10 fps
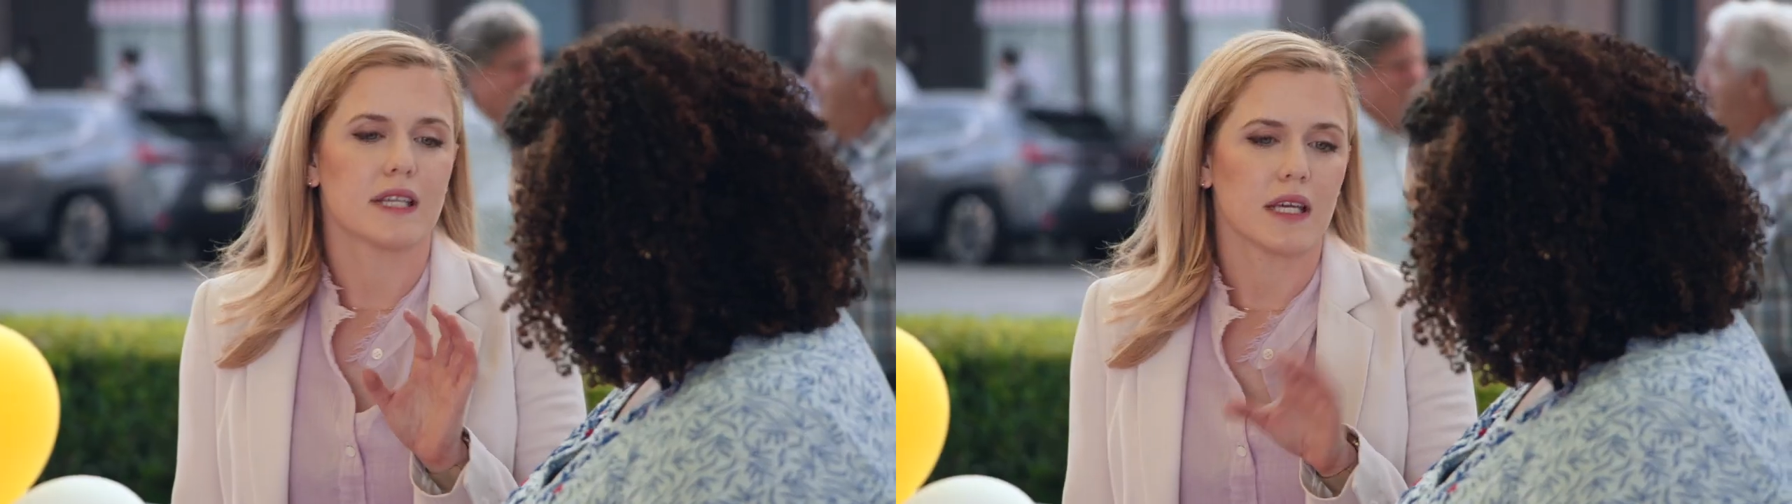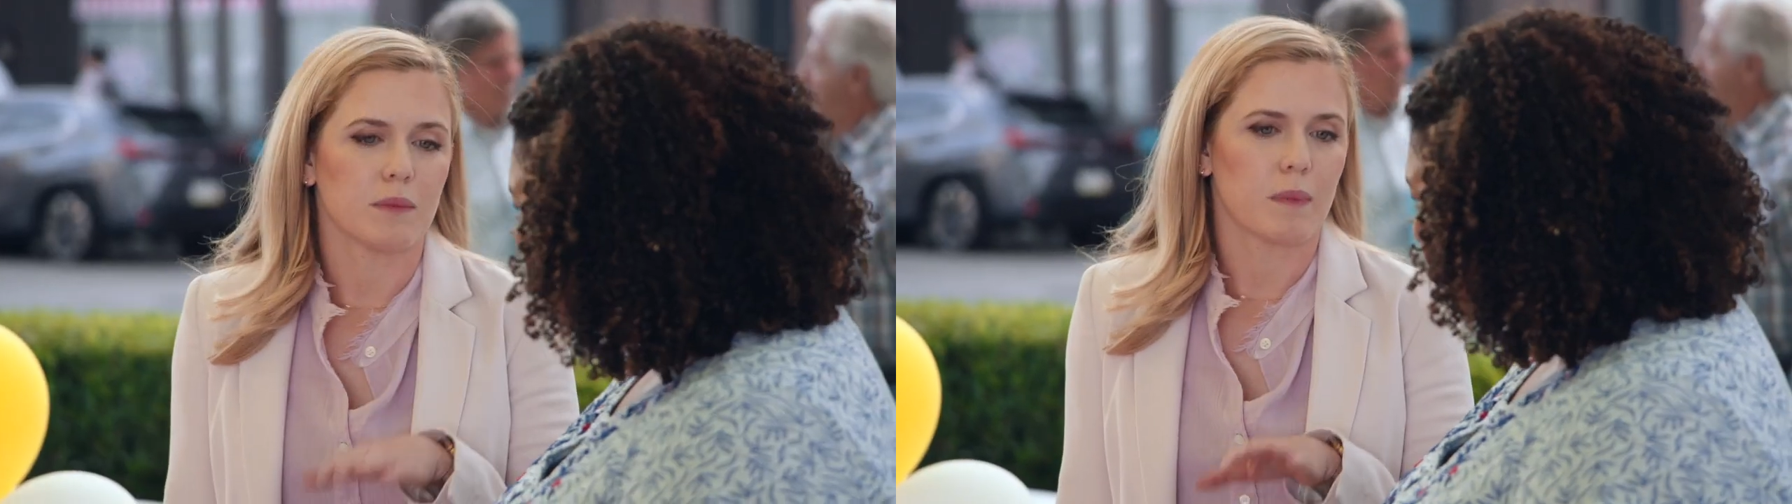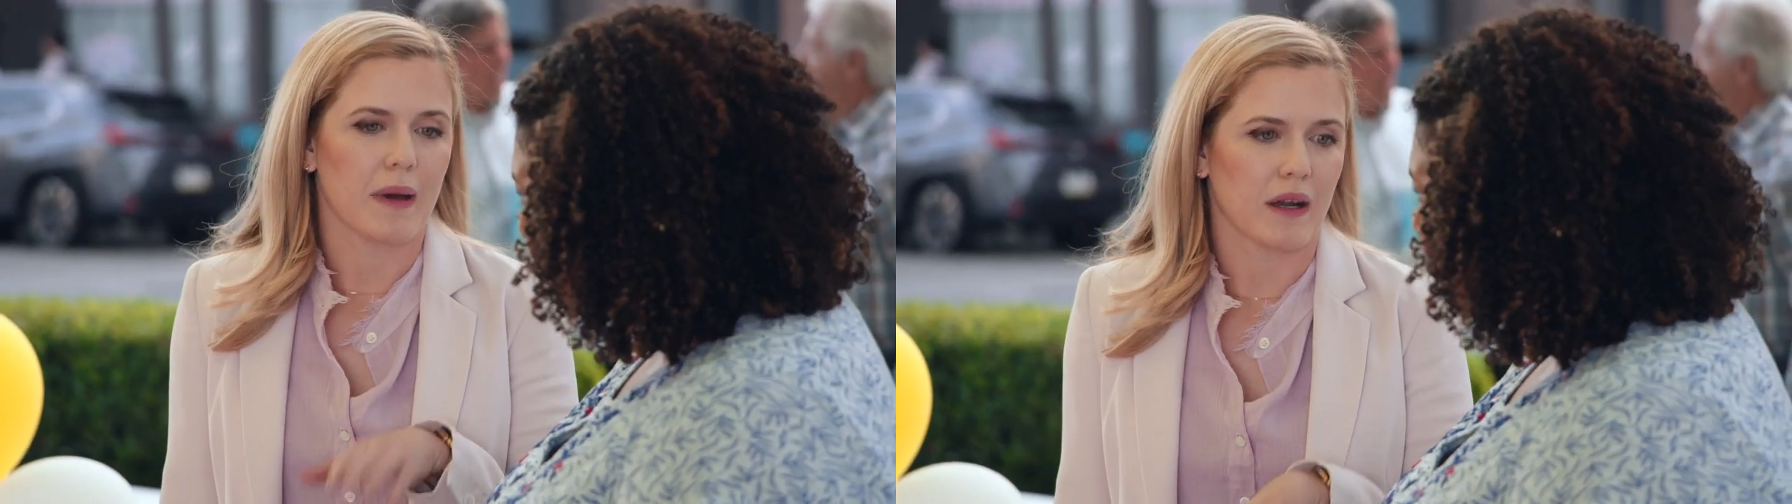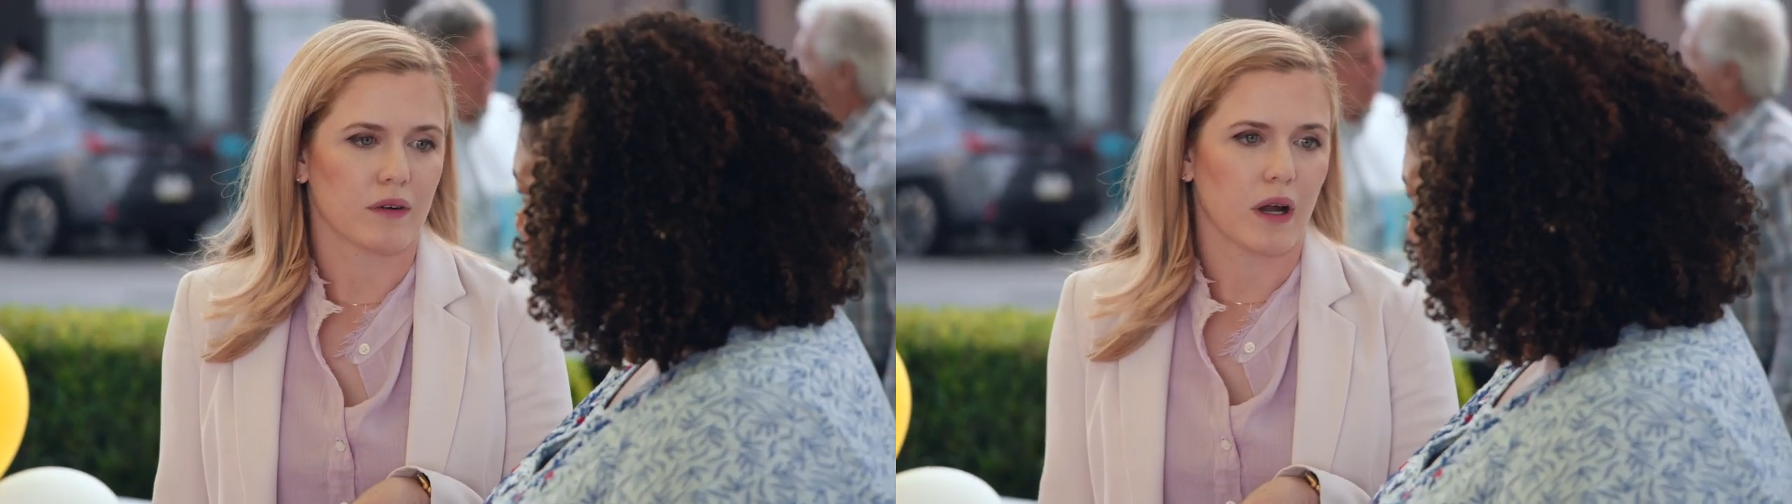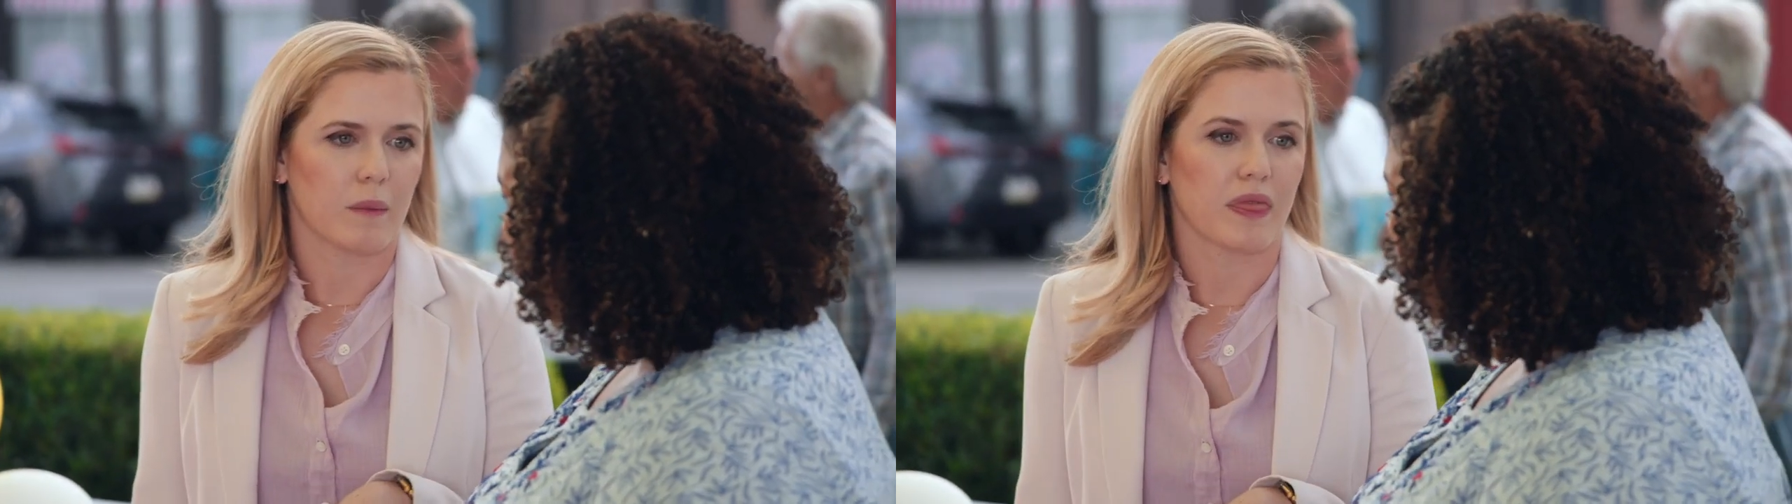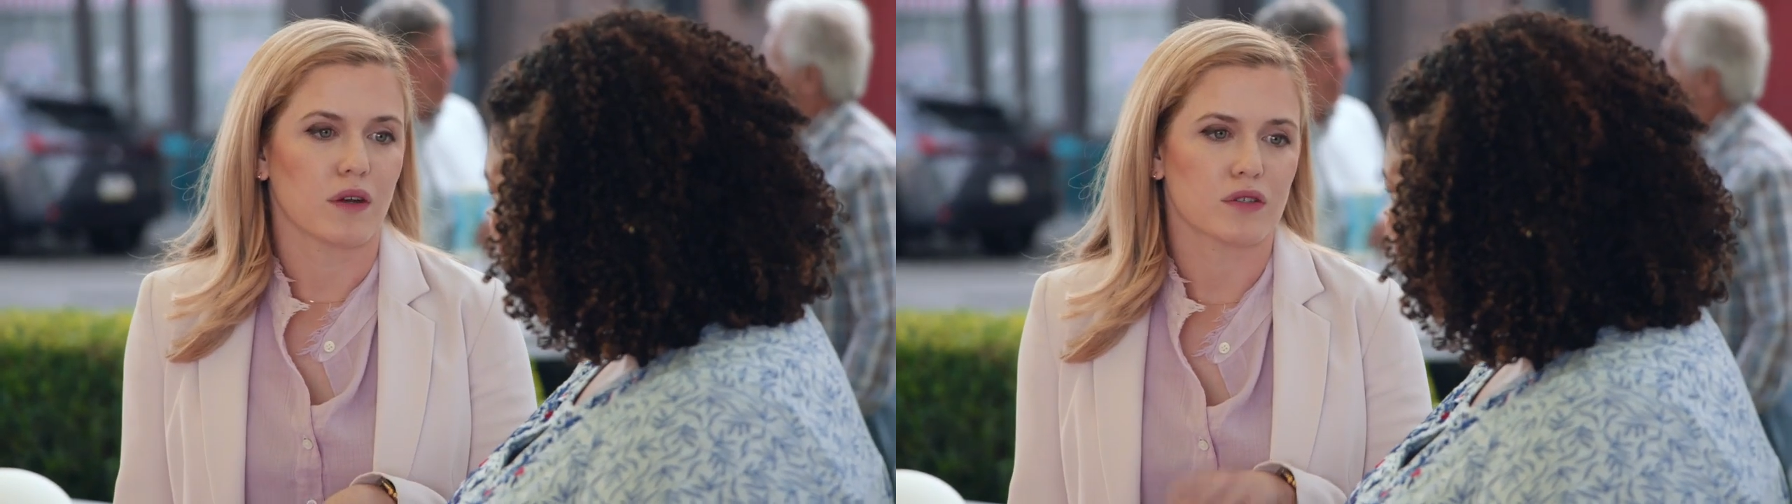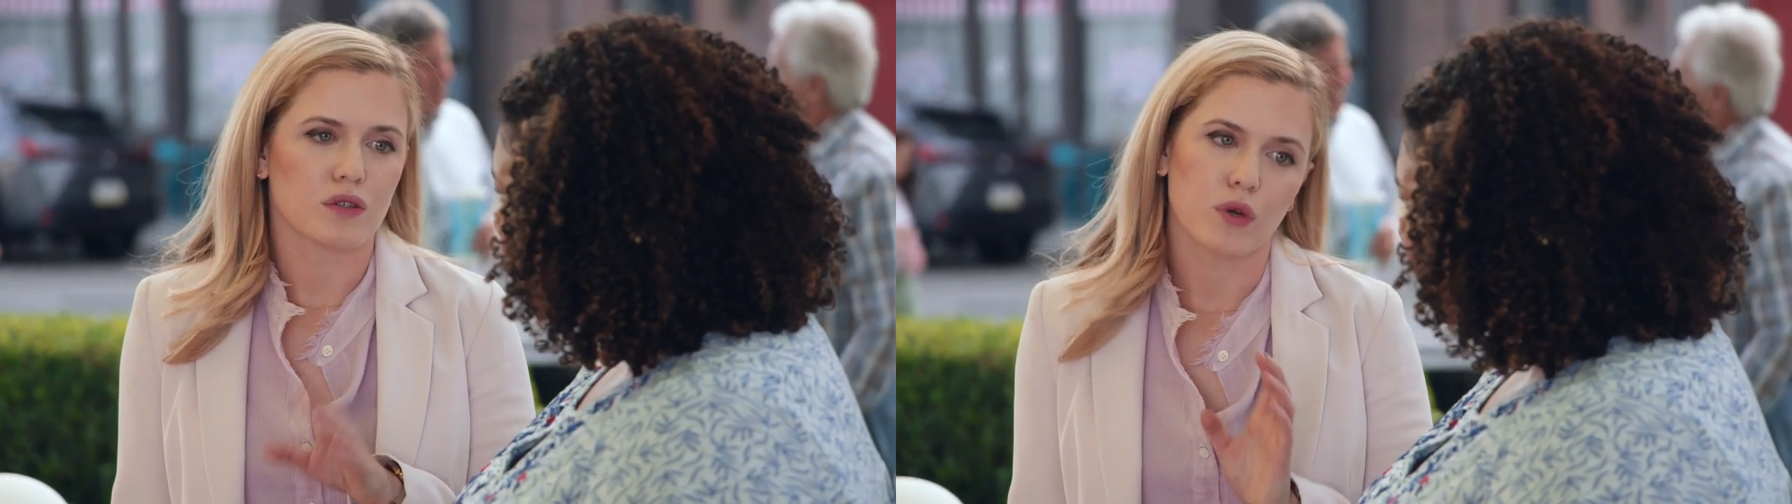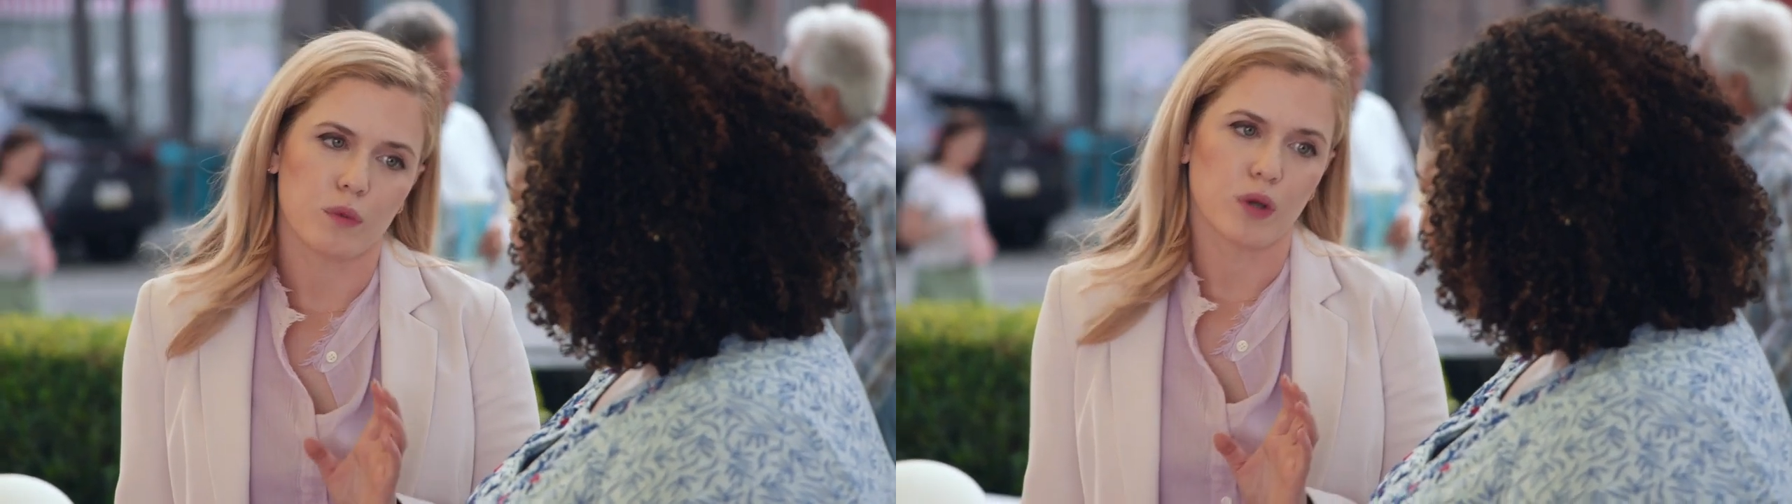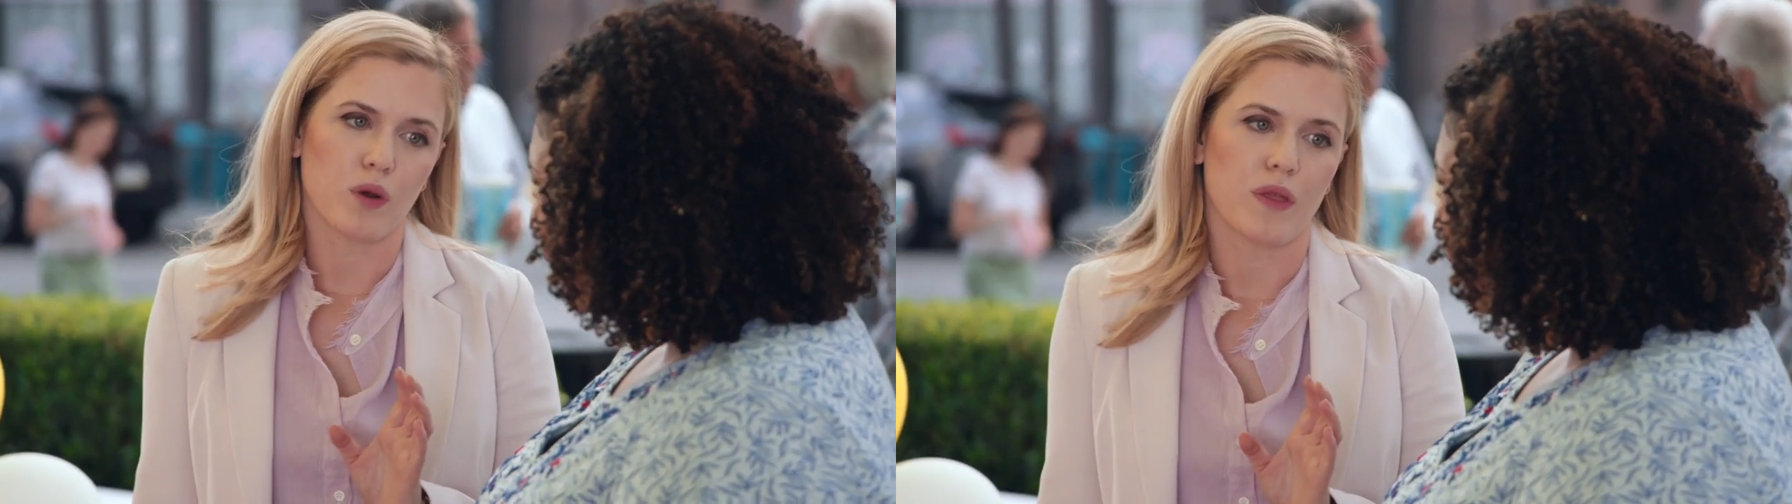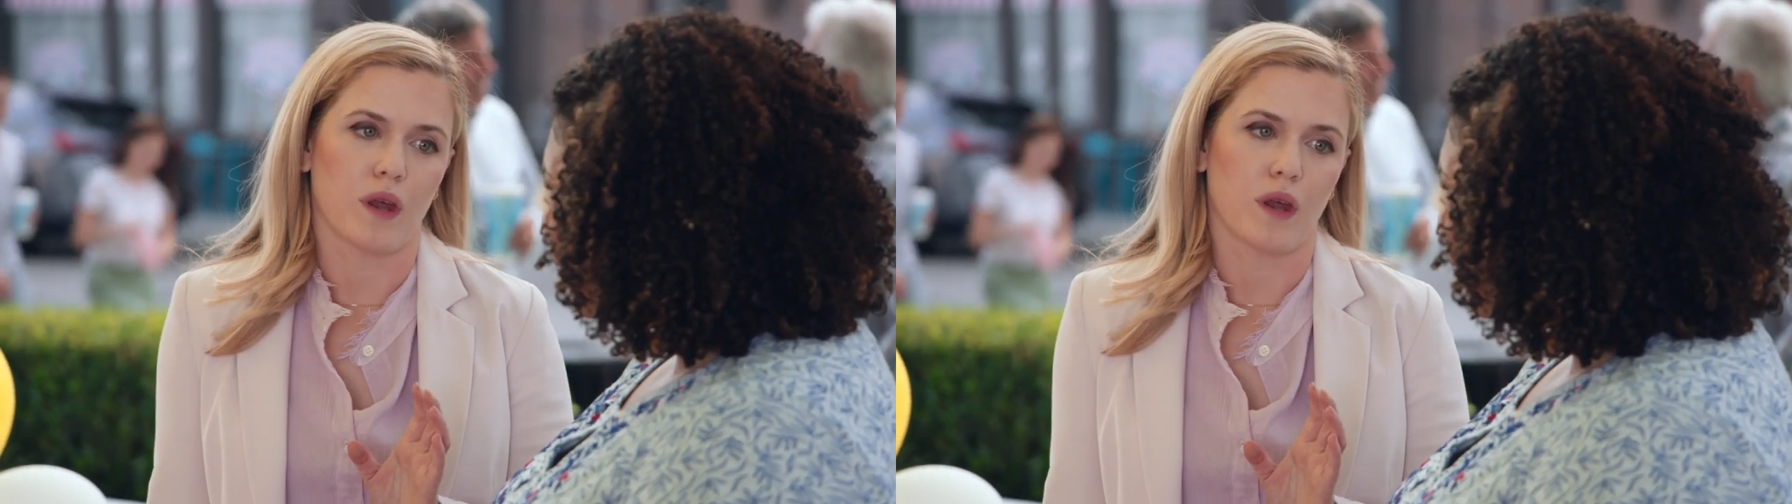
deep background, but there's a rumor